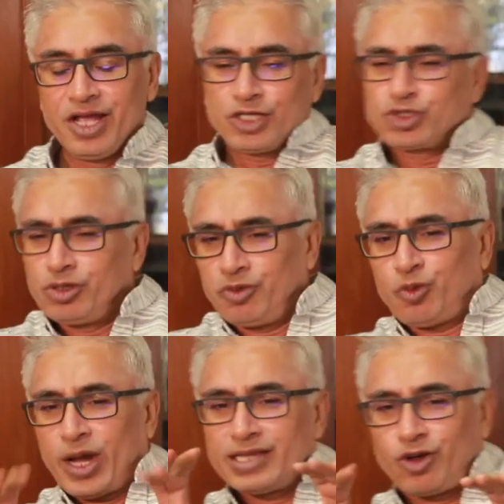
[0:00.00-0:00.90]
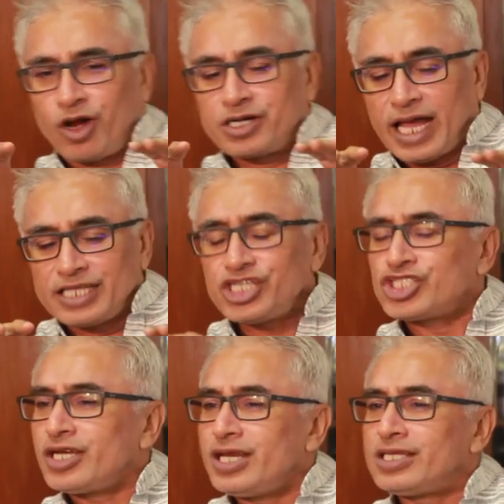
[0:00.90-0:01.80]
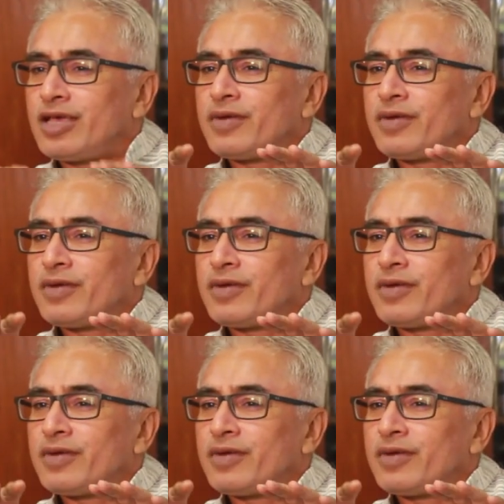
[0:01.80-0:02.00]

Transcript: So while the organizationally